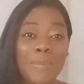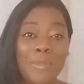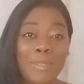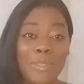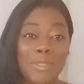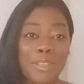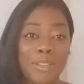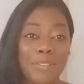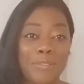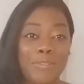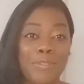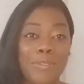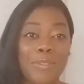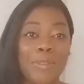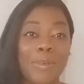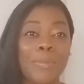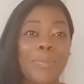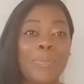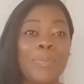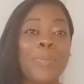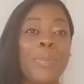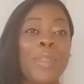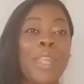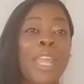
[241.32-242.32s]
Ebusian
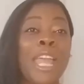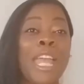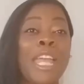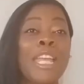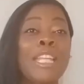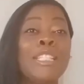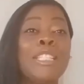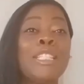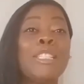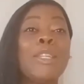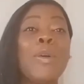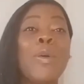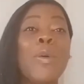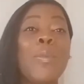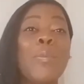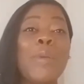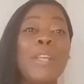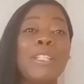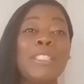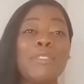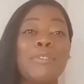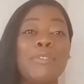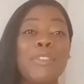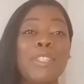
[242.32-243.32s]
for. So
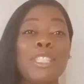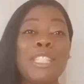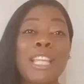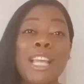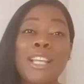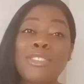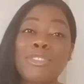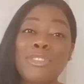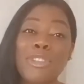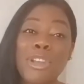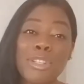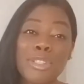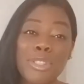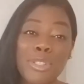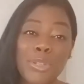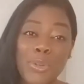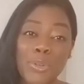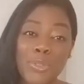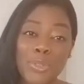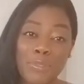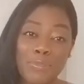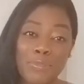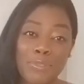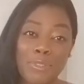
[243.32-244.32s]
Percy features
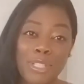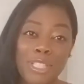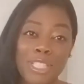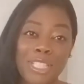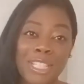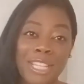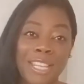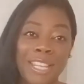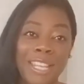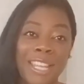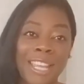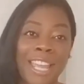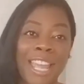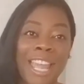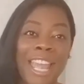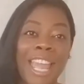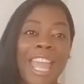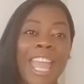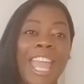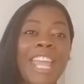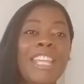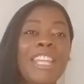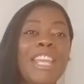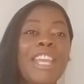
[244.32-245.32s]
Rachel Dofodie,
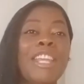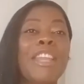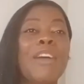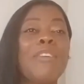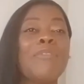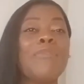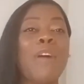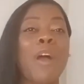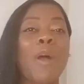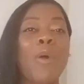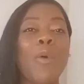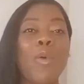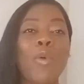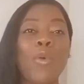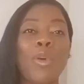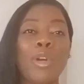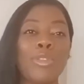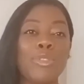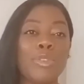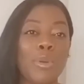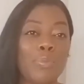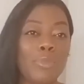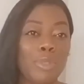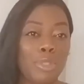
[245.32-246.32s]
and then
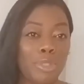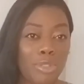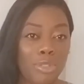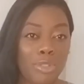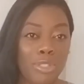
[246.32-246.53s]
Nafanwokodom is